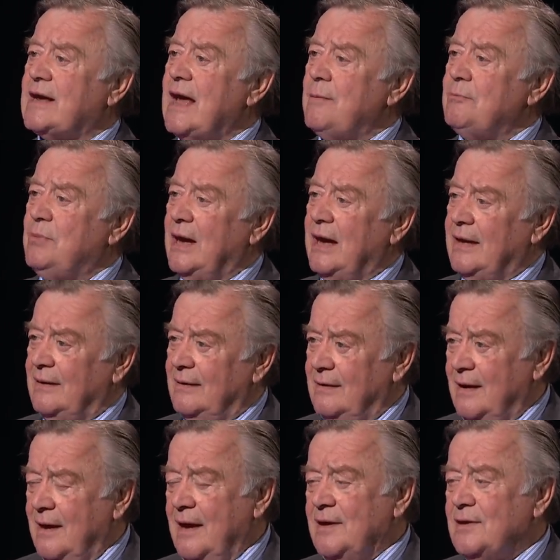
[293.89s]
campaign
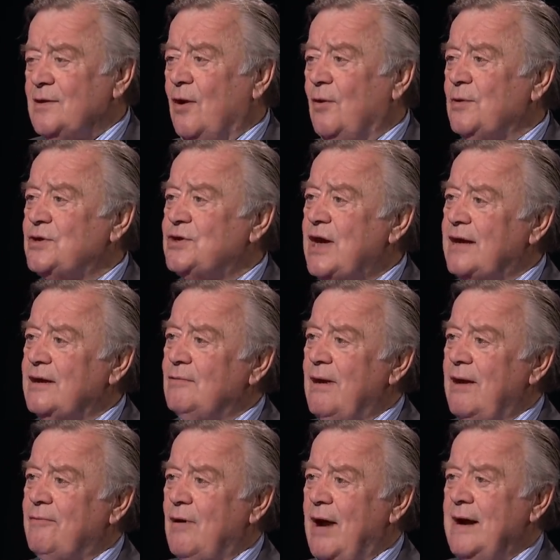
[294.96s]
to hold a second
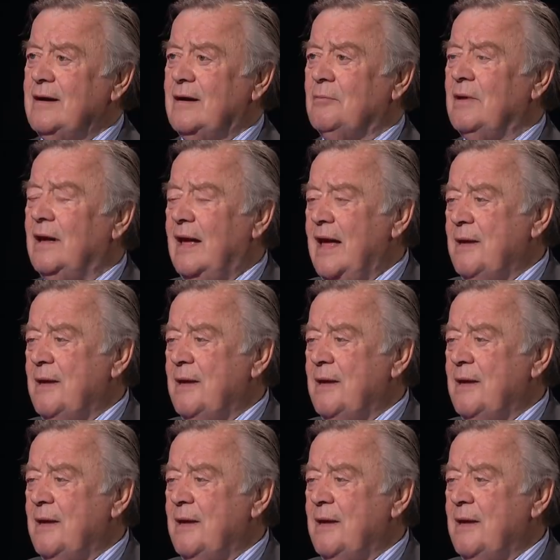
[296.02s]
referendum.